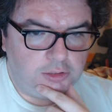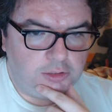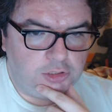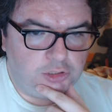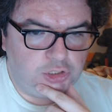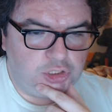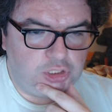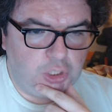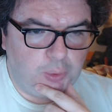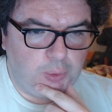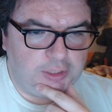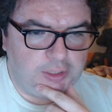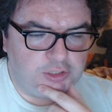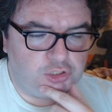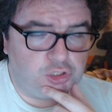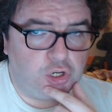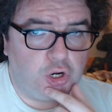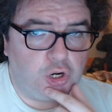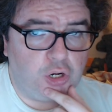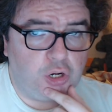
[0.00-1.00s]
so it
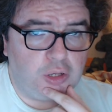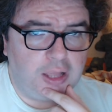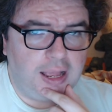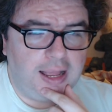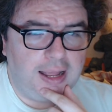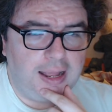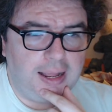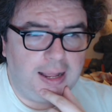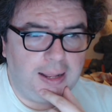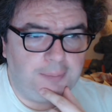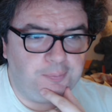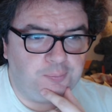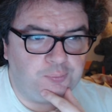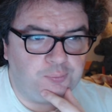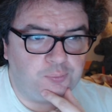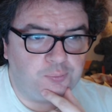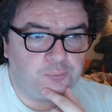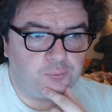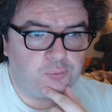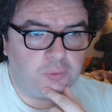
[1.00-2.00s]
turned
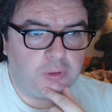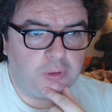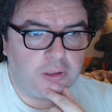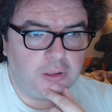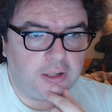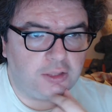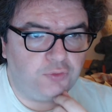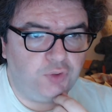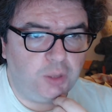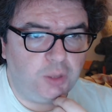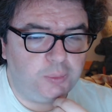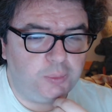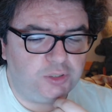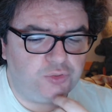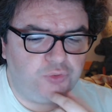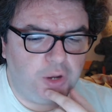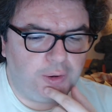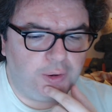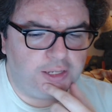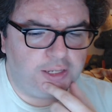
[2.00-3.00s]
um the film is
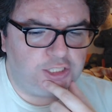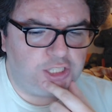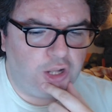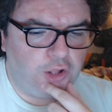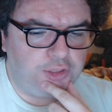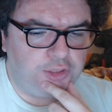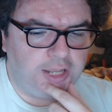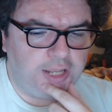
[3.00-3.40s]
very solid the